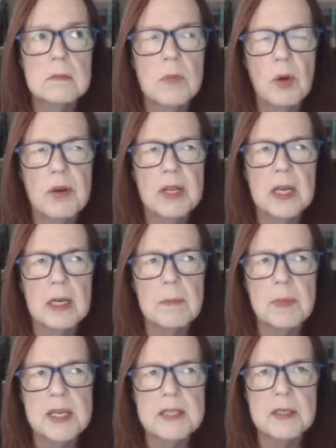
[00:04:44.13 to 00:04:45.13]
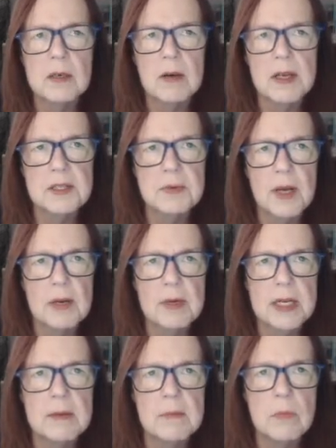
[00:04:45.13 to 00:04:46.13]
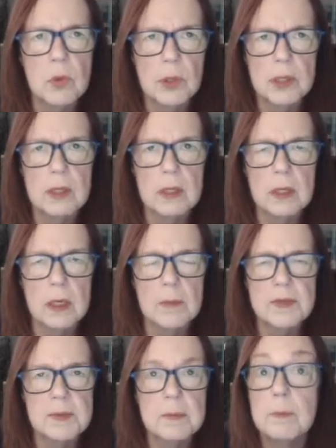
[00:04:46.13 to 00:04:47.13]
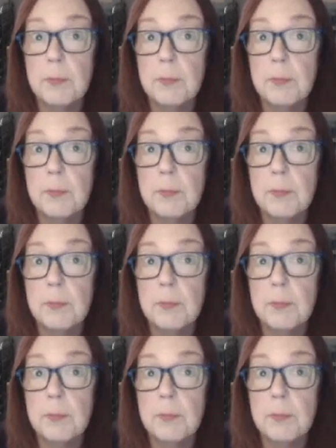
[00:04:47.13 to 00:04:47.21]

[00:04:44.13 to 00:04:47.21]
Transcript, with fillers: I'm already getting pizza crust. Why do I need more carbs?